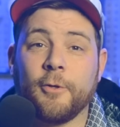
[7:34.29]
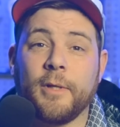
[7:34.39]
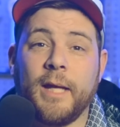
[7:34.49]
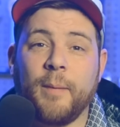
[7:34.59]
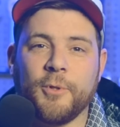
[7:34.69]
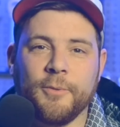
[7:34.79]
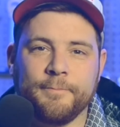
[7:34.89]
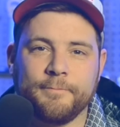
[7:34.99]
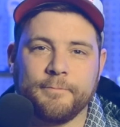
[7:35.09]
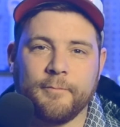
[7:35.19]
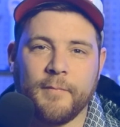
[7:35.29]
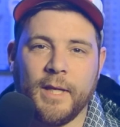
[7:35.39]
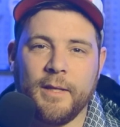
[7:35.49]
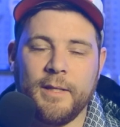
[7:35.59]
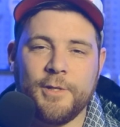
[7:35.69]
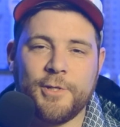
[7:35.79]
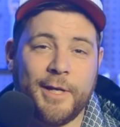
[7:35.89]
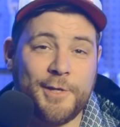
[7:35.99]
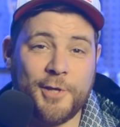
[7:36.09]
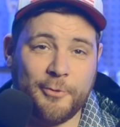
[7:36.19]
April. The
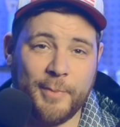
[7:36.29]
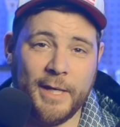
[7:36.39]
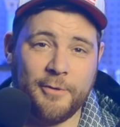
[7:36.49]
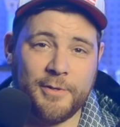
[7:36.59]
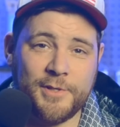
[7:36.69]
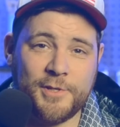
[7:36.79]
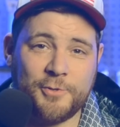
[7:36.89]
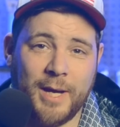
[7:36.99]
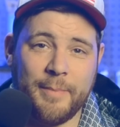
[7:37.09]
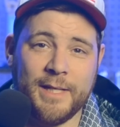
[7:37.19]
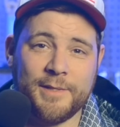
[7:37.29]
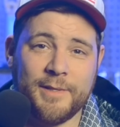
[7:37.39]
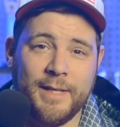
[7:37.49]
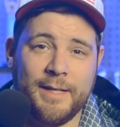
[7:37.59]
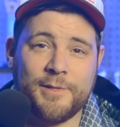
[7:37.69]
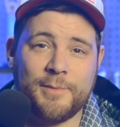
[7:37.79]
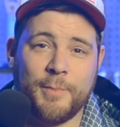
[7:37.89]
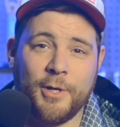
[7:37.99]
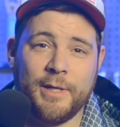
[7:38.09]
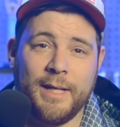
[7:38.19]
Chinese automaker is describing its latest
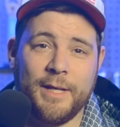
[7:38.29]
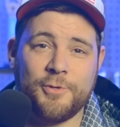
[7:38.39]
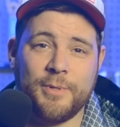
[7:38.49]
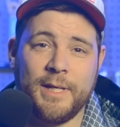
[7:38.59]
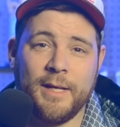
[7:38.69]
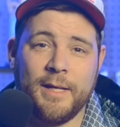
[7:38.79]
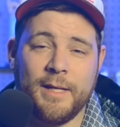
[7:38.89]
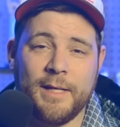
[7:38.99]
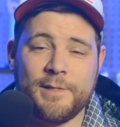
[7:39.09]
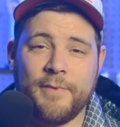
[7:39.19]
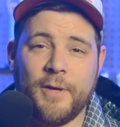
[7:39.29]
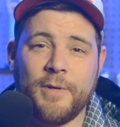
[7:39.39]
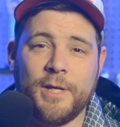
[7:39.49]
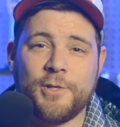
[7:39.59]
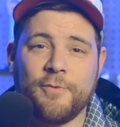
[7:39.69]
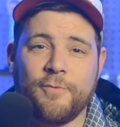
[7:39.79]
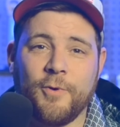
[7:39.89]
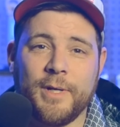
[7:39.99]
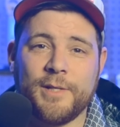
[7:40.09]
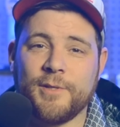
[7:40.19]
market entry as a foundation
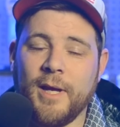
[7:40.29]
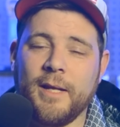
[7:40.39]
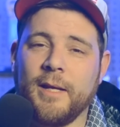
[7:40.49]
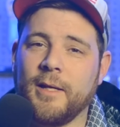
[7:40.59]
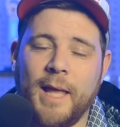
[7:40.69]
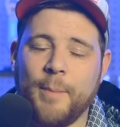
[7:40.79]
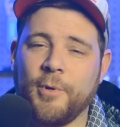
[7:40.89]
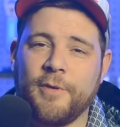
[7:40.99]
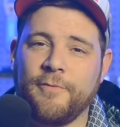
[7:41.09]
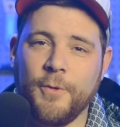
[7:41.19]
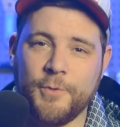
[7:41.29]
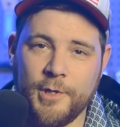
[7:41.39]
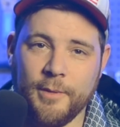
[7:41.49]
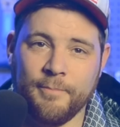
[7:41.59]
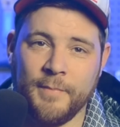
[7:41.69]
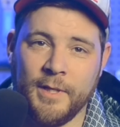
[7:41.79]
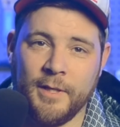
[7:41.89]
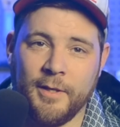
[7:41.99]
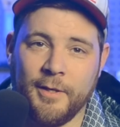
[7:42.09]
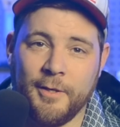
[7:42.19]
for an exciting collaborative future.
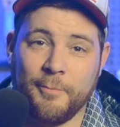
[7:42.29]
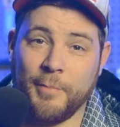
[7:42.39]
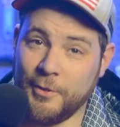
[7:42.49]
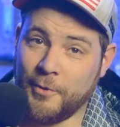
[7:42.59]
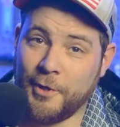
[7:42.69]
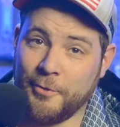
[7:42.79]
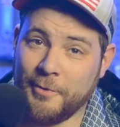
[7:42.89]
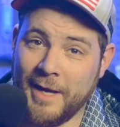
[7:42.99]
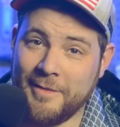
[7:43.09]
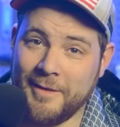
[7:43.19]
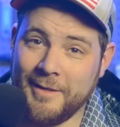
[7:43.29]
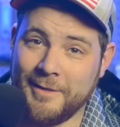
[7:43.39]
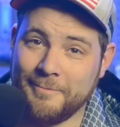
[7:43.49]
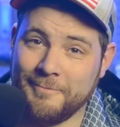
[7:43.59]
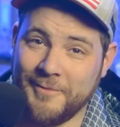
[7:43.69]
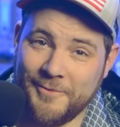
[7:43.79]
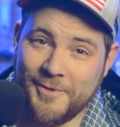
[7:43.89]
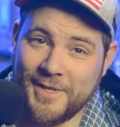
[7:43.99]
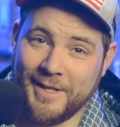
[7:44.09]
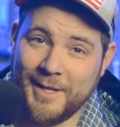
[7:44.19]
But you want to know what I think? The
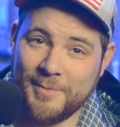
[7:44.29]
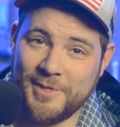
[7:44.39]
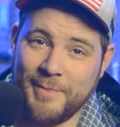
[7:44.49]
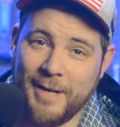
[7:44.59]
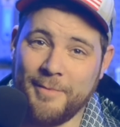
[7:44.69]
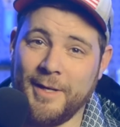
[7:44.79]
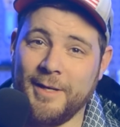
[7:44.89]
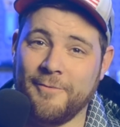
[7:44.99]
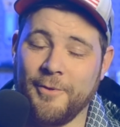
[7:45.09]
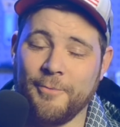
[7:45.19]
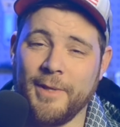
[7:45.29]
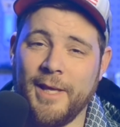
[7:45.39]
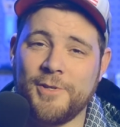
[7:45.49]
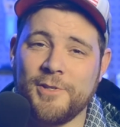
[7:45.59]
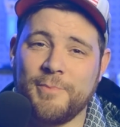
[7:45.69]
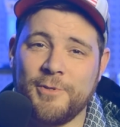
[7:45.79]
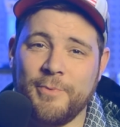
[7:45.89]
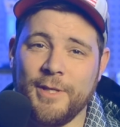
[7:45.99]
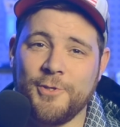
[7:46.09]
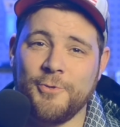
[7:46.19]
first thing that comes to my mind for the relations
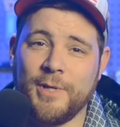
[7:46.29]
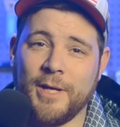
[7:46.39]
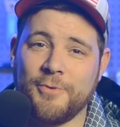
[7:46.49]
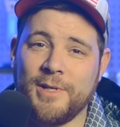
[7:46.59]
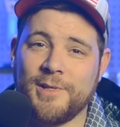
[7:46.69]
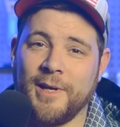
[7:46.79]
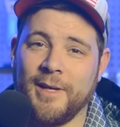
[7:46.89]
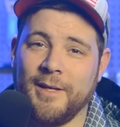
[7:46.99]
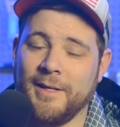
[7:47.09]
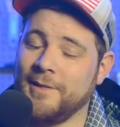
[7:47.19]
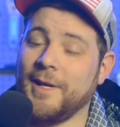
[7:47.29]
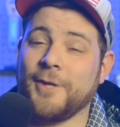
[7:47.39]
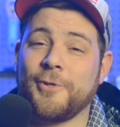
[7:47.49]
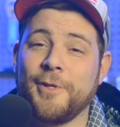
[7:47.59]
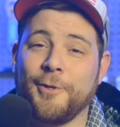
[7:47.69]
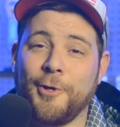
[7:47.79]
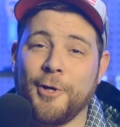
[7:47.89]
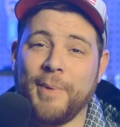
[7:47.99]
between the two countries is actually the long